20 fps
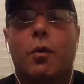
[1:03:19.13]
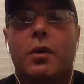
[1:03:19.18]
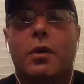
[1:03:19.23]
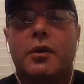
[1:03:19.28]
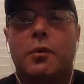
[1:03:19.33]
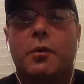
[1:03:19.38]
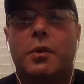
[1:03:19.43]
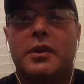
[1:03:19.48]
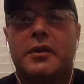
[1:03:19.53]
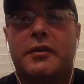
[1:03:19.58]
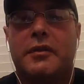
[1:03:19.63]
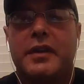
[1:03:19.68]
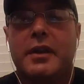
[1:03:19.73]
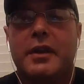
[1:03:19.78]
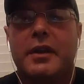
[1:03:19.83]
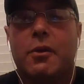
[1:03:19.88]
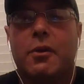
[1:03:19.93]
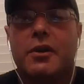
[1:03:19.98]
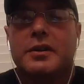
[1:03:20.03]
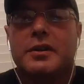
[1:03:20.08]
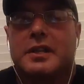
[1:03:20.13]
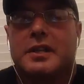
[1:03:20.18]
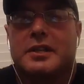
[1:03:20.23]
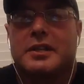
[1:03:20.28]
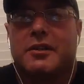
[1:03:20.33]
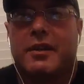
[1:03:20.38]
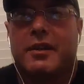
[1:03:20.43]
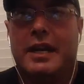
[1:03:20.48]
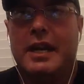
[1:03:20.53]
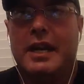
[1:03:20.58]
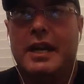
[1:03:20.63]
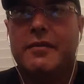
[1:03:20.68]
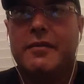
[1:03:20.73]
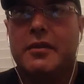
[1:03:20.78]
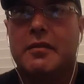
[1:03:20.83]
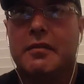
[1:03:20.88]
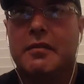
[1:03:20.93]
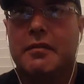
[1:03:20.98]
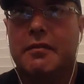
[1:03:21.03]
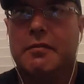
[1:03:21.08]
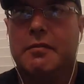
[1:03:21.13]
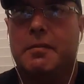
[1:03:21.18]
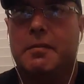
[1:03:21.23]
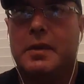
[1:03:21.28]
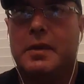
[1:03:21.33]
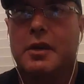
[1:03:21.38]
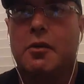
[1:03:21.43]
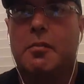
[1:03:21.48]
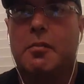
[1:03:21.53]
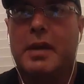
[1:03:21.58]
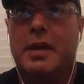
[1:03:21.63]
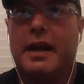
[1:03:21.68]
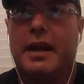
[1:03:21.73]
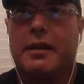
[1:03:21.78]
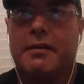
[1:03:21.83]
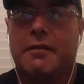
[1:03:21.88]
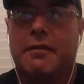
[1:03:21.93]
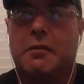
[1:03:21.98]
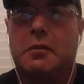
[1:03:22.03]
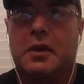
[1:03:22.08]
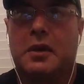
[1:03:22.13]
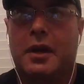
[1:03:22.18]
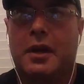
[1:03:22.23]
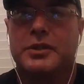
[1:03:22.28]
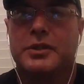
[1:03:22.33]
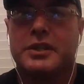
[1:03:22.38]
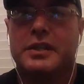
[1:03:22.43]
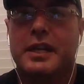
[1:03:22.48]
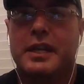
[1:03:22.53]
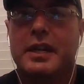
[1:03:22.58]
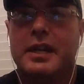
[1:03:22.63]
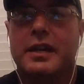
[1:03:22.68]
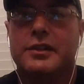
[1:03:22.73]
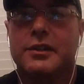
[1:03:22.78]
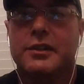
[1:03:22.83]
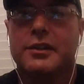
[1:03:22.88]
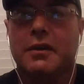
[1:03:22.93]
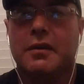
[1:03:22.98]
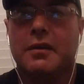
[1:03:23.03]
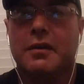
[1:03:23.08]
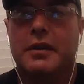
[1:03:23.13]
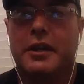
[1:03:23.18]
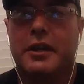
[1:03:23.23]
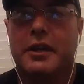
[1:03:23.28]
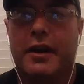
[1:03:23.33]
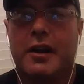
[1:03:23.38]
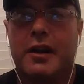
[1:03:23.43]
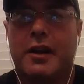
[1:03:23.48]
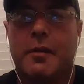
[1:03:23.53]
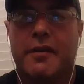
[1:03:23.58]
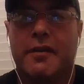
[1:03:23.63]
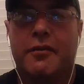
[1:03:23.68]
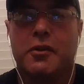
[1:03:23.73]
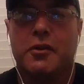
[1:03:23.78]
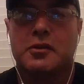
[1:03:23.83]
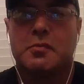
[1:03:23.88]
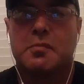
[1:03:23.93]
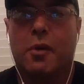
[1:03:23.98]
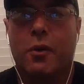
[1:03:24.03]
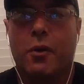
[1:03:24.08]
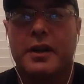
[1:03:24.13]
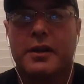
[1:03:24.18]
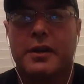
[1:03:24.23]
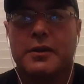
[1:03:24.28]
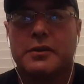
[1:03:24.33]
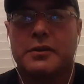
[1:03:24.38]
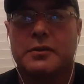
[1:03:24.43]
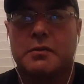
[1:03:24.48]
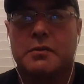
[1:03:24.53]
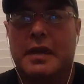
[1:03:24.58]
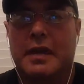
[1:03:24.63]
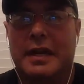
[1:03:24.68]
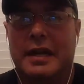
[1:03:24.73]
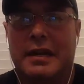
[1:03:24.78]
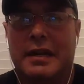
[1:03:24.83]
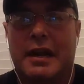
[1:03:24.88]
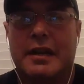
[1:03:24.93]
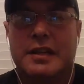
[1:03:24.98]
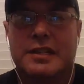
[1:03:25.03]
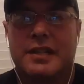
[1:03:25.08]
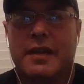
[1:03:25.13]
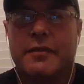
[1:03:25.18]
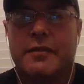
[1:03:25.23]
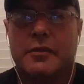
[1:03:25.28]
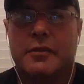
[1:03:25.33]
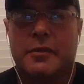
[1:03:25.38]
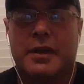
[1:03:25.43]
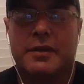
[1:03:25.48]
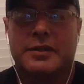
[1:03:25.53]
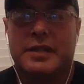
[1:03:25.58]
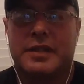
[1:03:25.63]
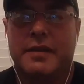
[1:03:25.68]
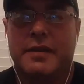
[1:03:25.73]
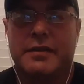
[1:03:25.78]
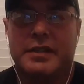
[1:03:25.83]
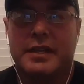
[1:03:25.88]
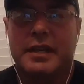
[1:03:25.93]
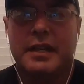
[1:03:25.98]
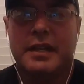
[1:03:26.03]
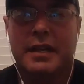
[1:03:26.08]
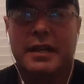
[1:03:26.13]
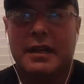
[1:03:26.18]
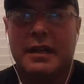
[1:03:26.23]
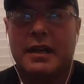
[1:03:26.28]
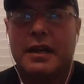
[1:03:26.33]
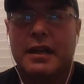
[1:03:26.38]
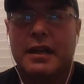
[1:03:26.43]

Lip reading: Well, the thing was, is like, even, you know, back when I was a teenager, you know, I got my first Borneos in 97 when I was 17.